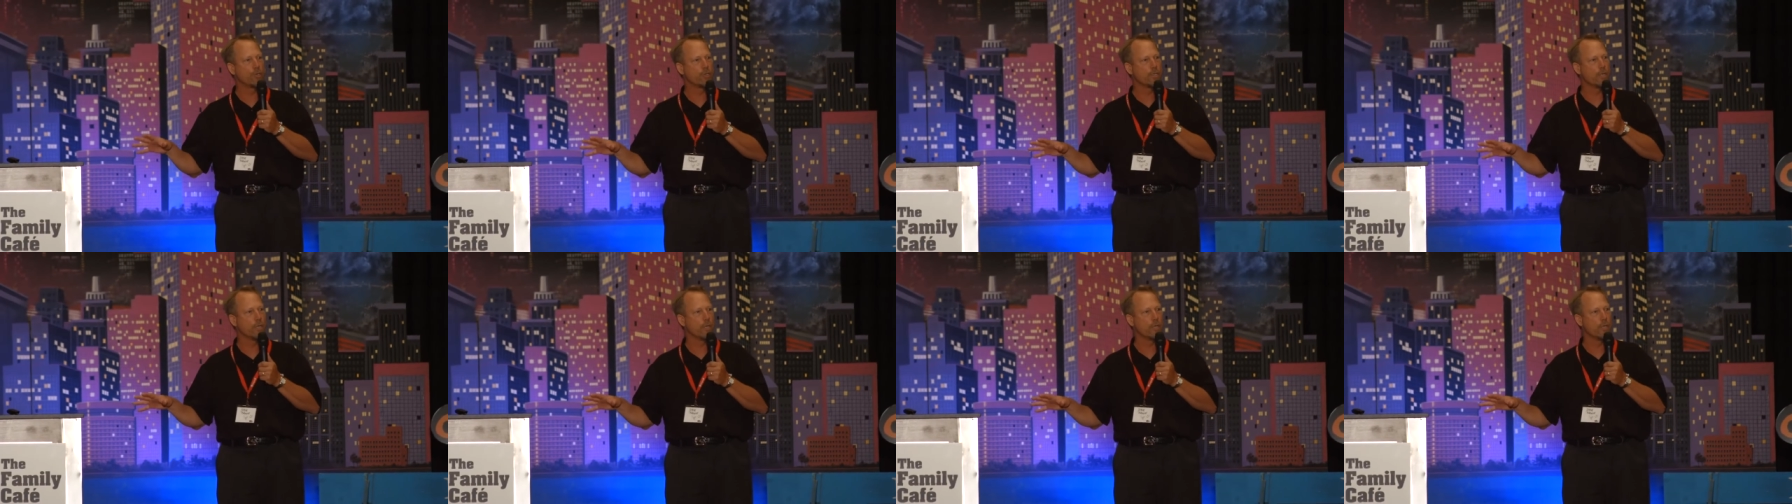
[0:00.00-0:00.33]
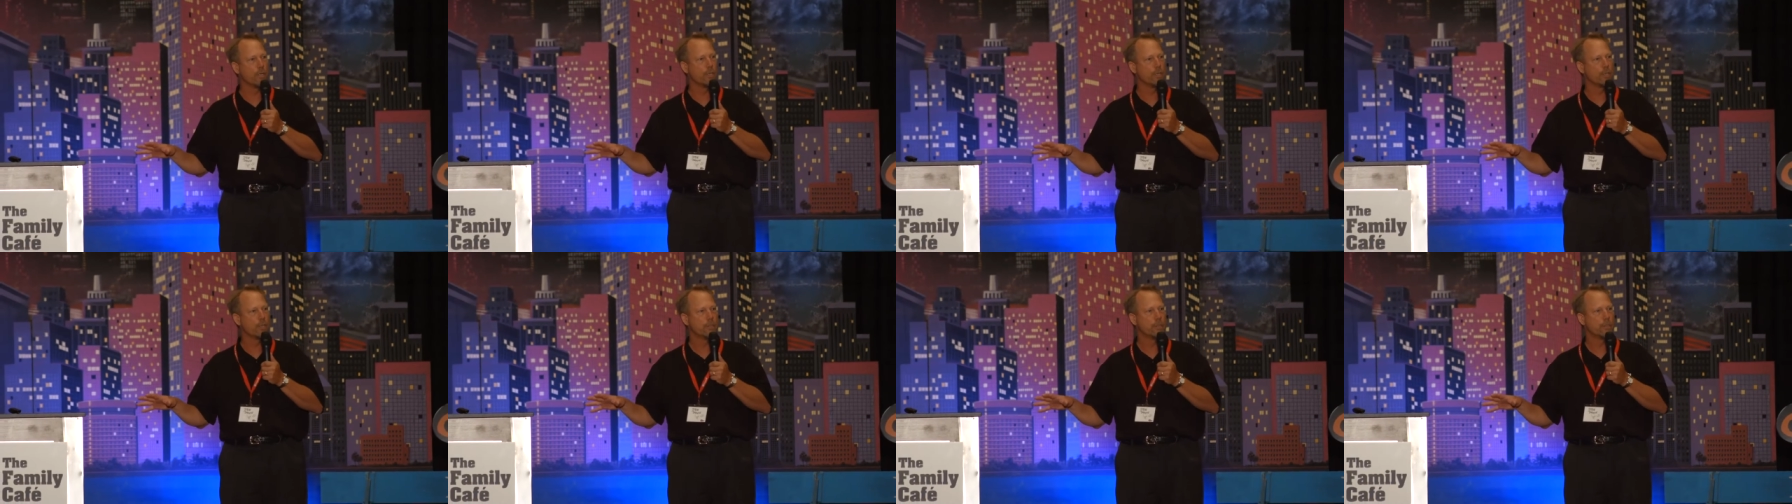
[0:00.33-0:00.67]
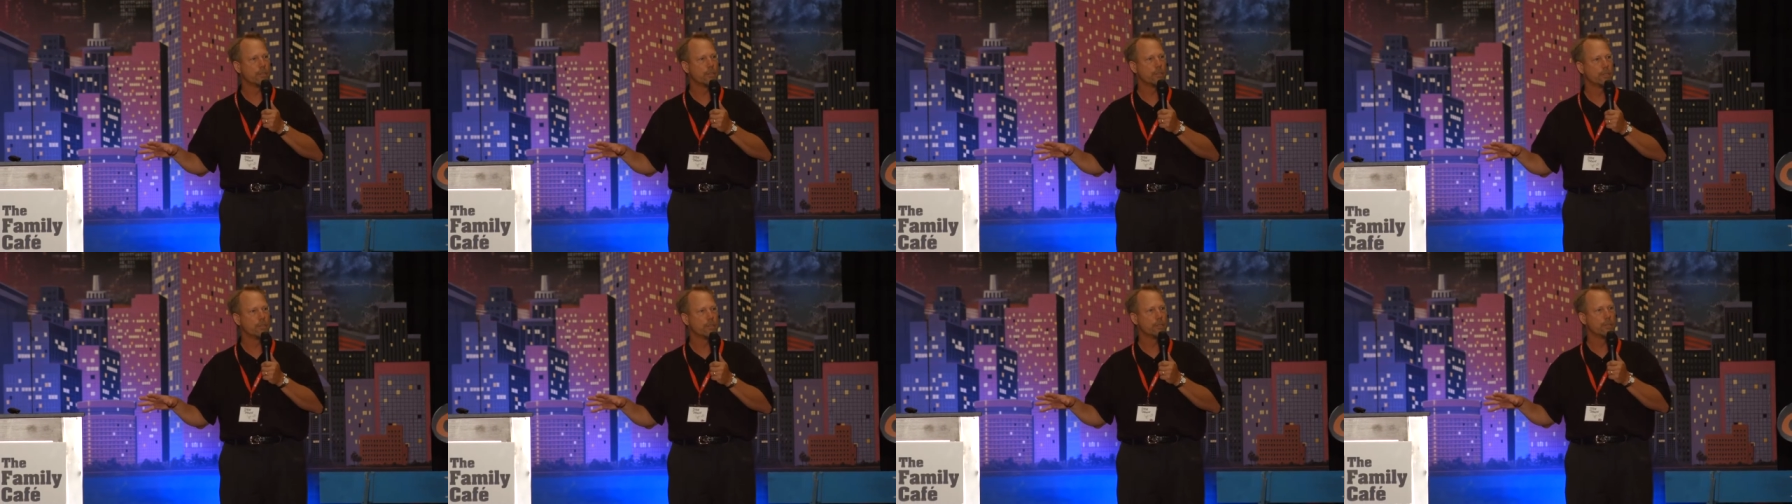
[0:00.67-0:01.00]
sir,
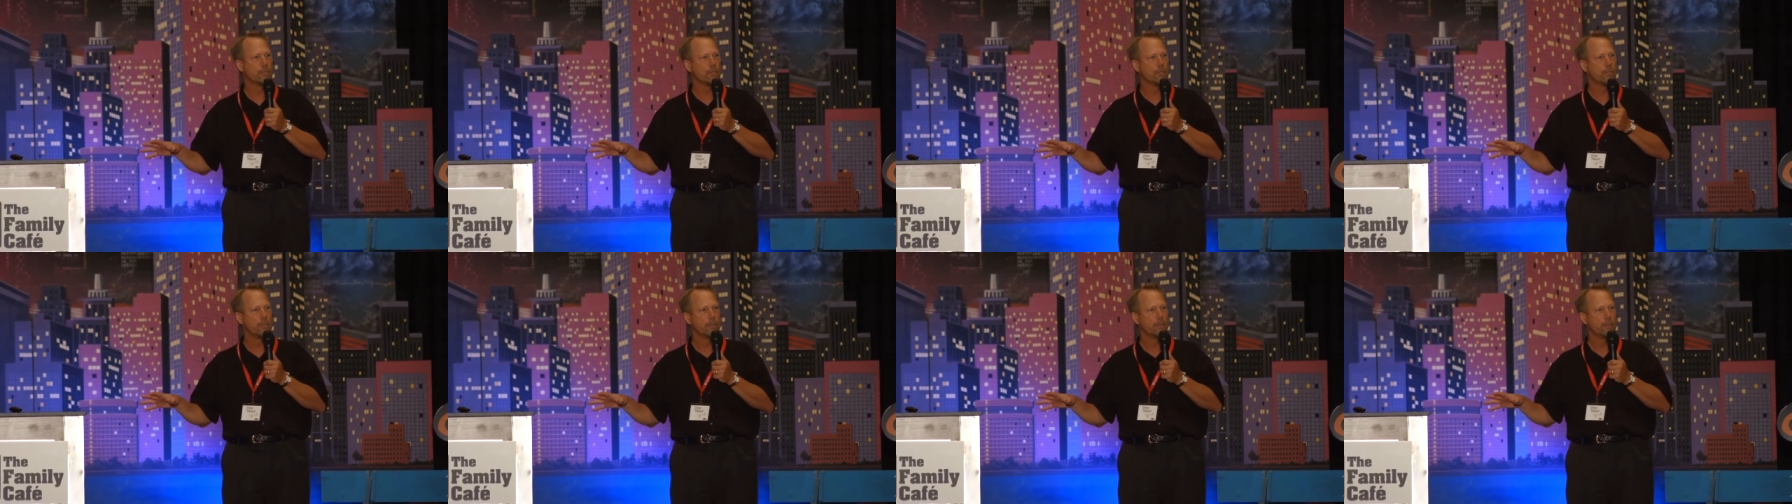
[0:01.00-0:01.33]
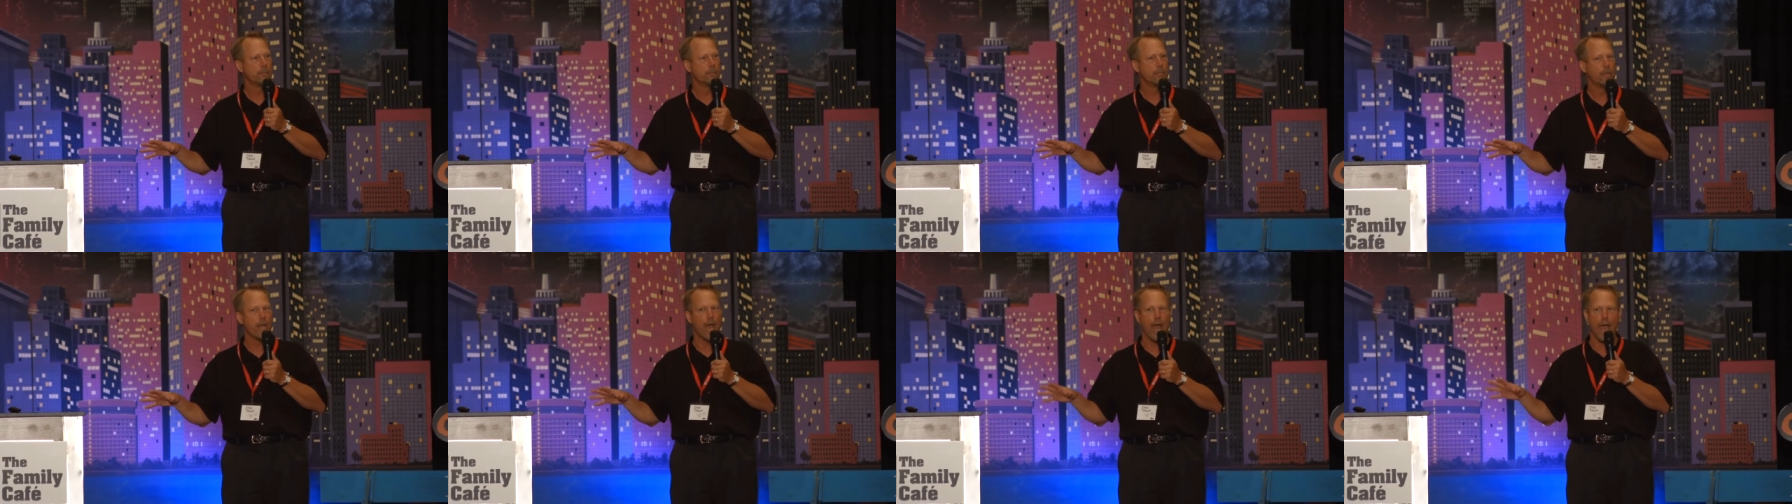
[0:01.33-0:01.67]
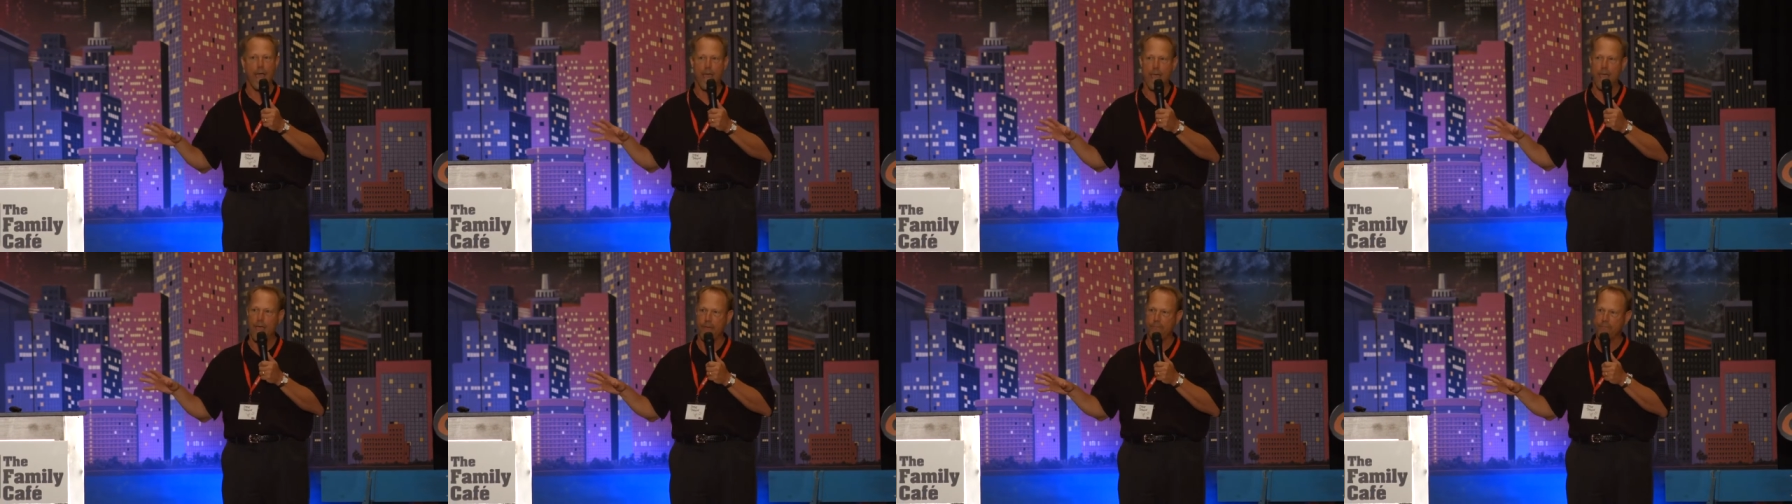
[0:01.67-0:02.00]

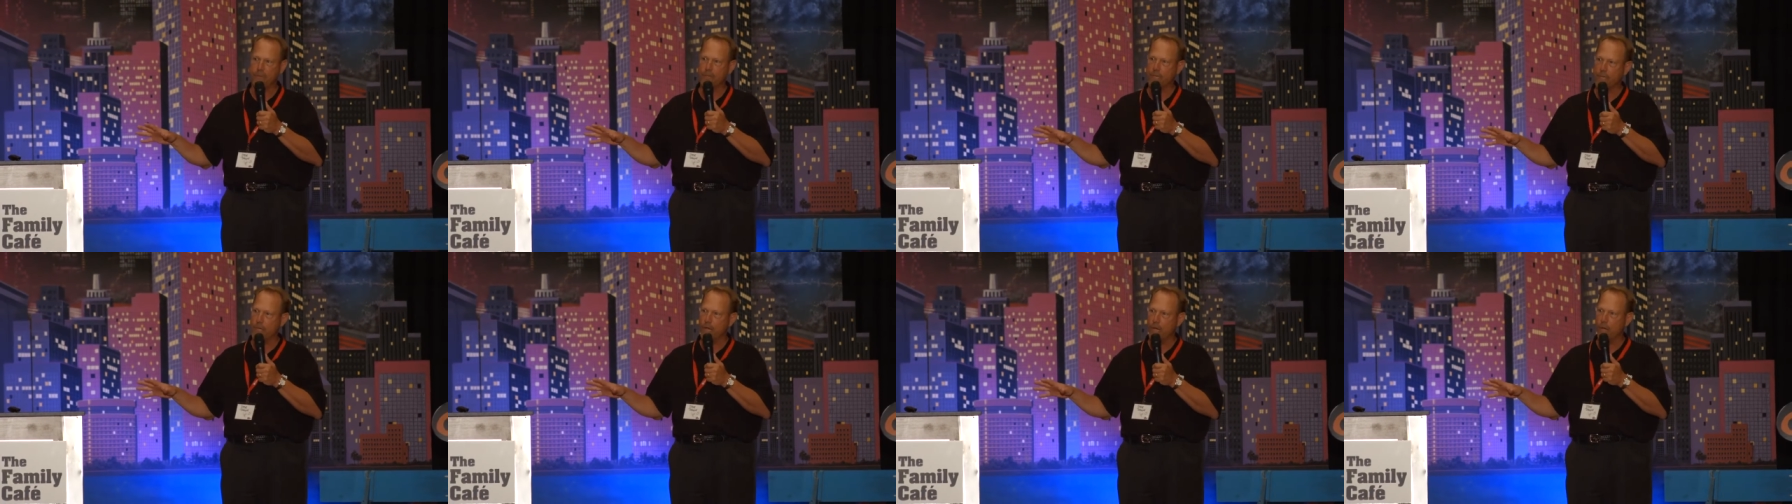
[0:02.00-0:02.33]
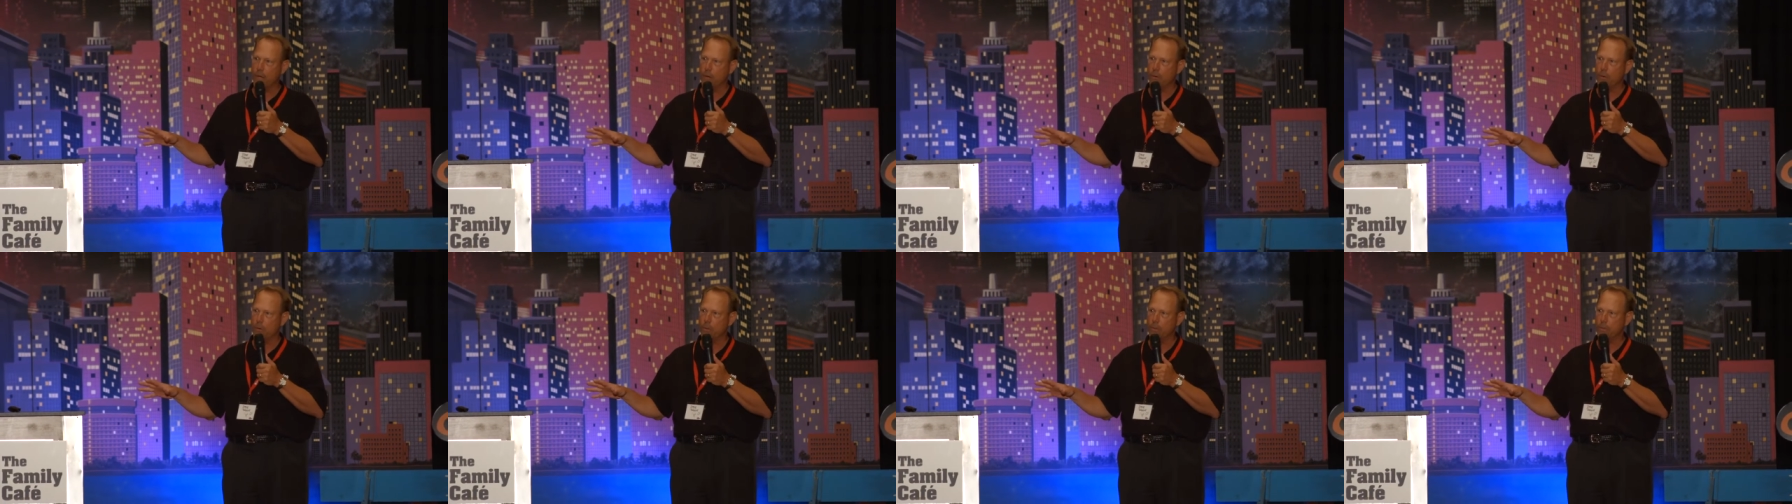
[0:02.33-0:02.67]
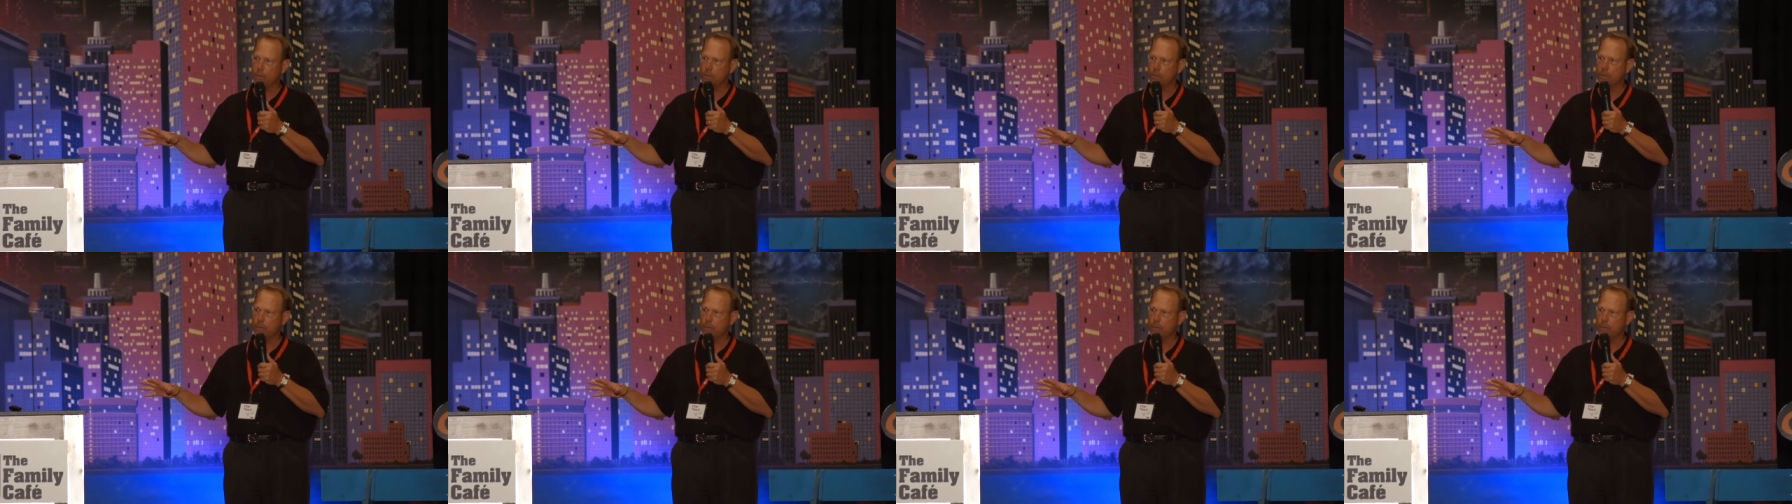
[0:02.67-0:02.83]
I have to go.